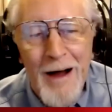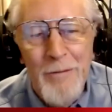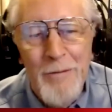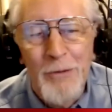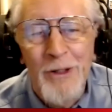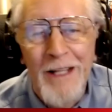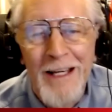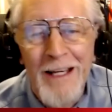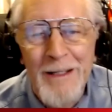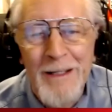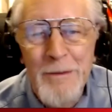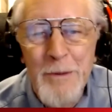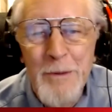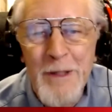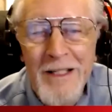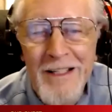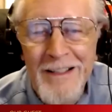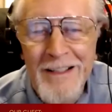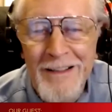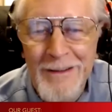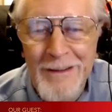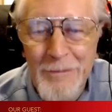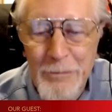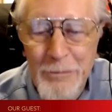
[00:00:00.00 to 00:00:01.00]
to be here.
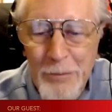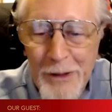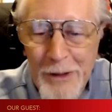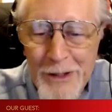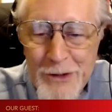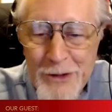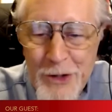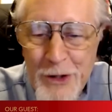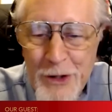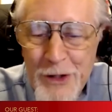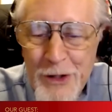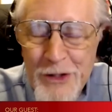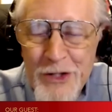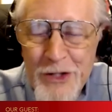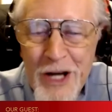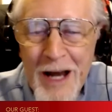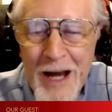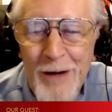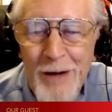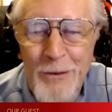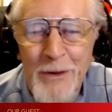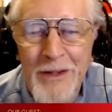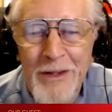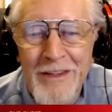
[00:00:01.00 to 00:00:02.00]
Pleasure to chat
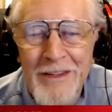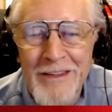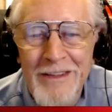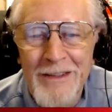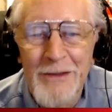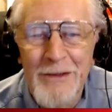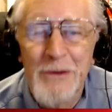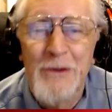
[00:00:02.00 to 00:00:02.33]
with you.